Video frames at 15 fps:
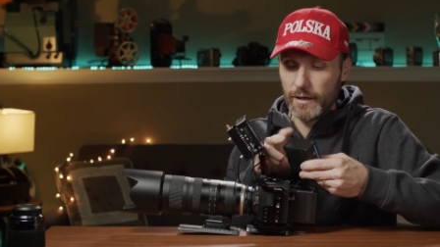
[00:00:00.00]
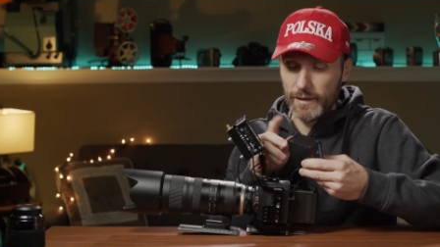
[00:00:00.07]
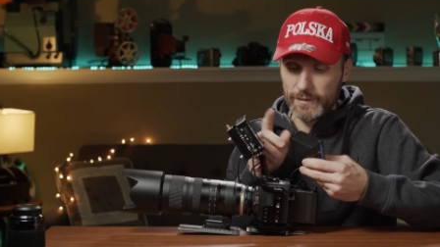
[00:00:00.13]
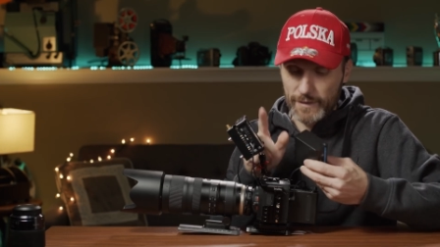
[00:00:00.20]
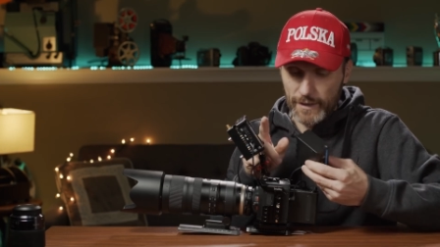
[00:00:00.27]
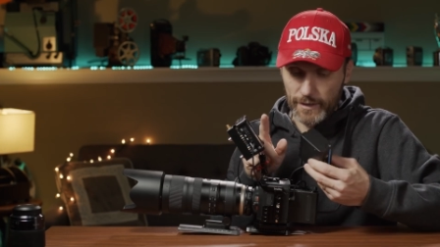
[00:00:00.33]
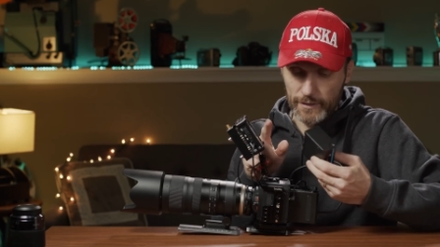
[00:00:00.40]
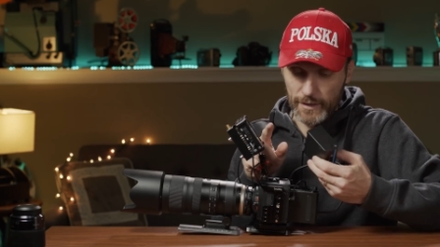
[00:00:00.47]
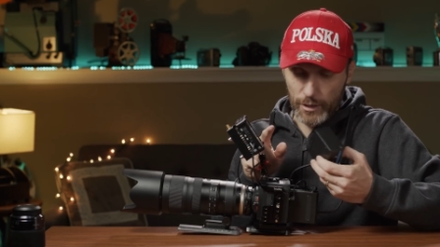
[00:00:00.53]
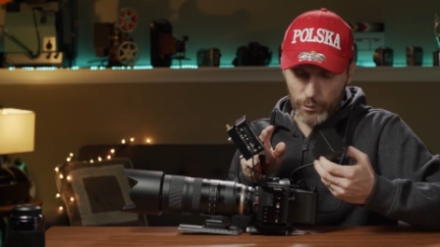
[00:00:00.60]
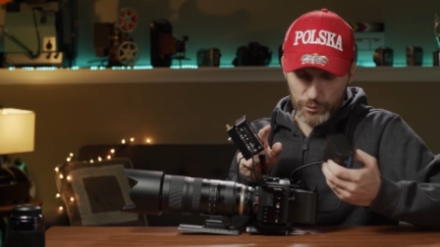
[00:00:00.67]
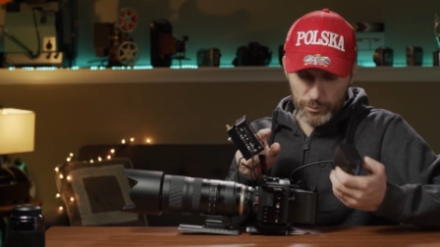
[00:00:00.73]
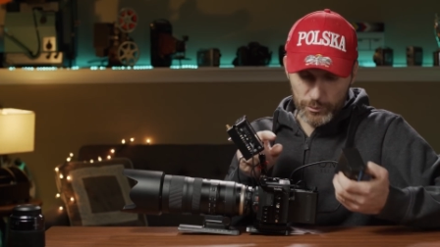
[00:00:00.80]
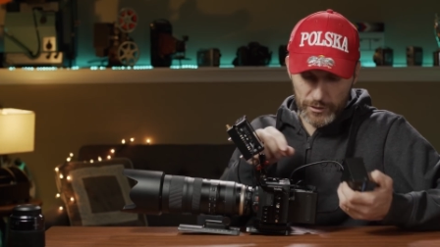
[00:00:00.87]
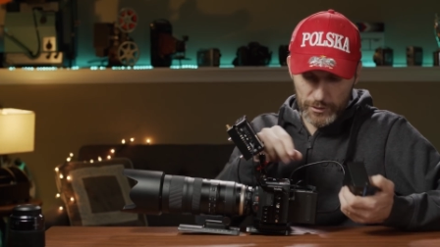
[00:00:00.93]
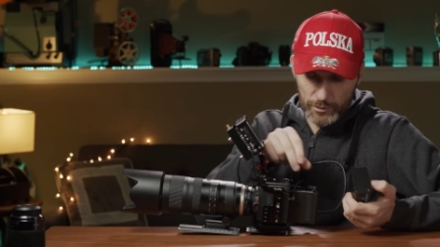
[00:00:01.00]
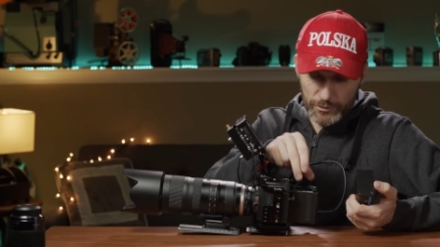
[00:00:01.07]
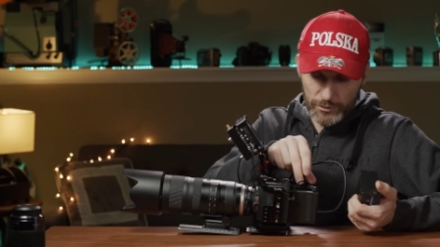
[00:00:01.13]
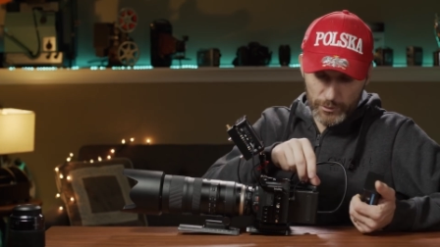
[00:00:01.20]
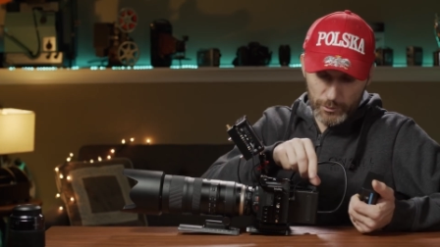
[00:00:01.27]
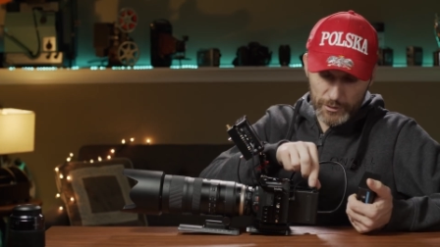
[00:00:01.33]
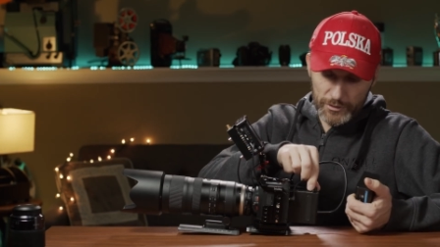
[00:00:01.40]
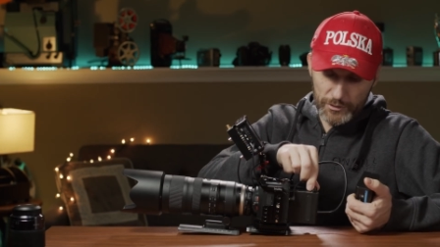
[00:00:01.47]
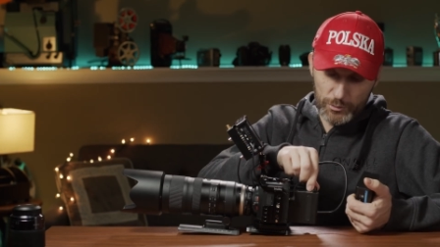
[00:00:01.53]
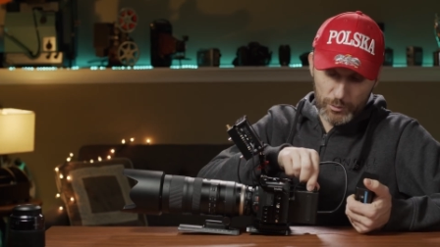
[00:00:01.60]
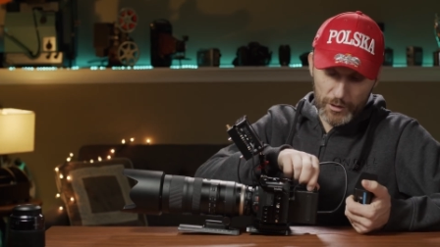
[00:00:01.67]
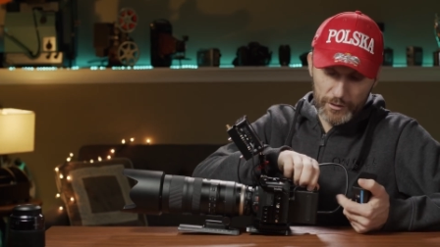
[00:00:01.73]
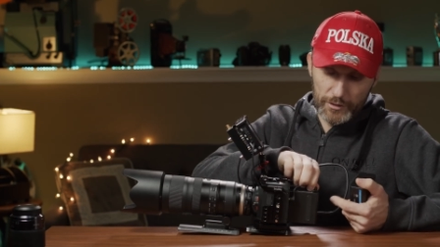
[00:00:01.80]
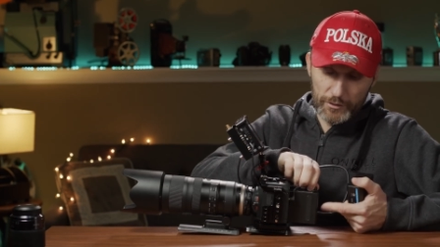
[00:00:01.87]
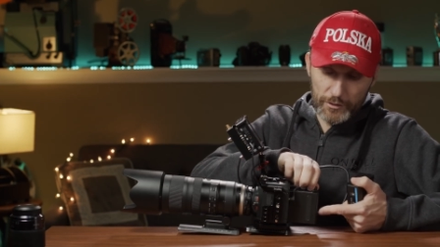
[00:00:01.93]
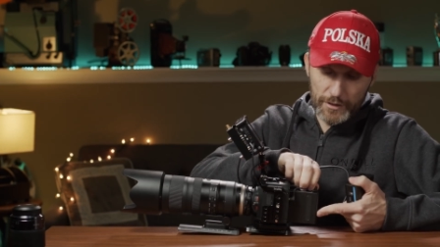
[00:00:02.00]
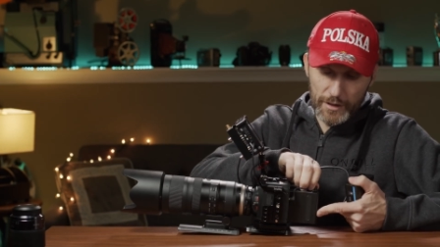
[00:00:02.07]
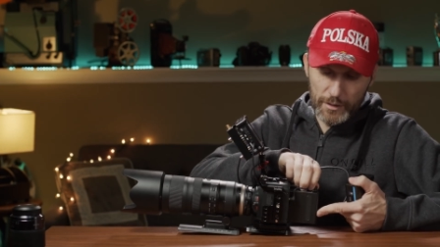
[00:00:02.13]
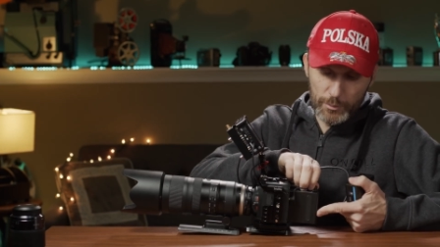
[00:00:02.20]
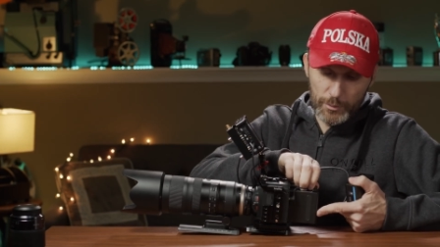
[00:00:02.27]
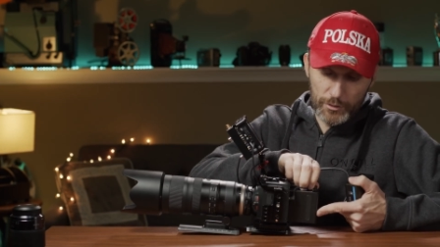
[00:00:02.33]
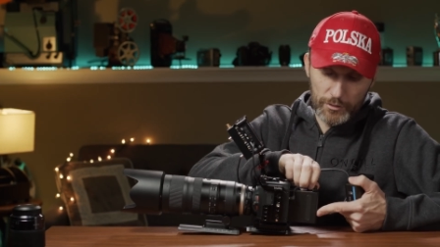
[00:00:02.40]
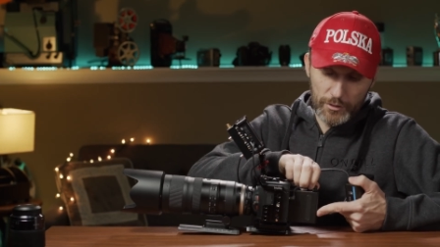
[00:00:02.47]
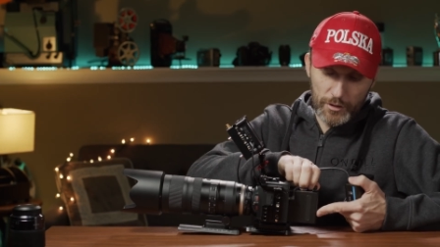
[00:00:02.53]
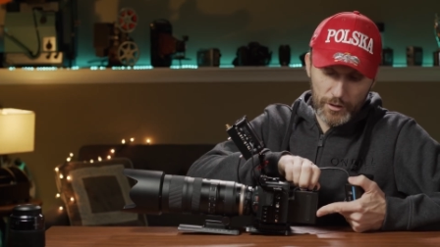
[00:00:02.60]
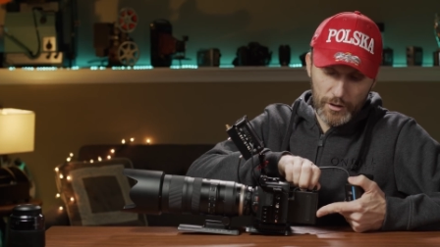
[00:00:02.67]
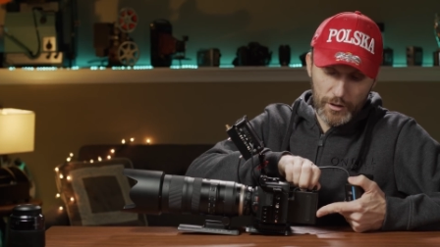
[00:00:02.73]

and that allows me, see, with this one little cable,